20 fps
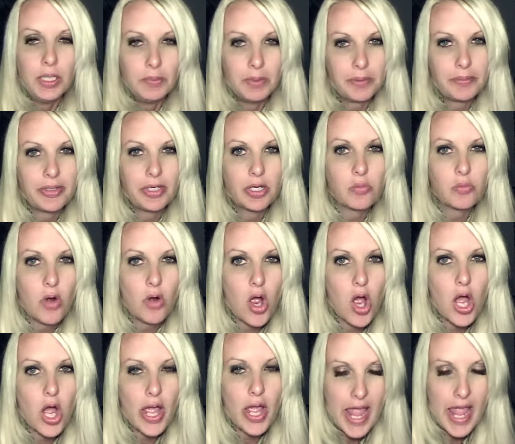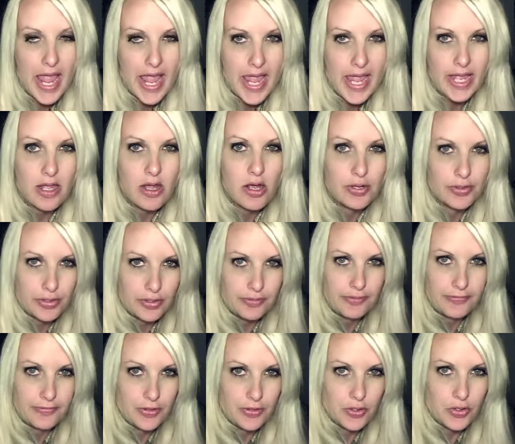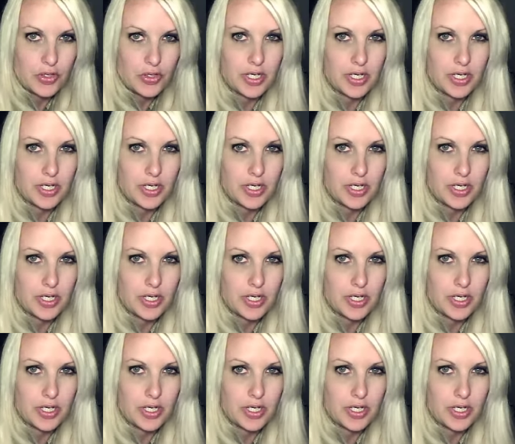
maybe a raw egg on their food.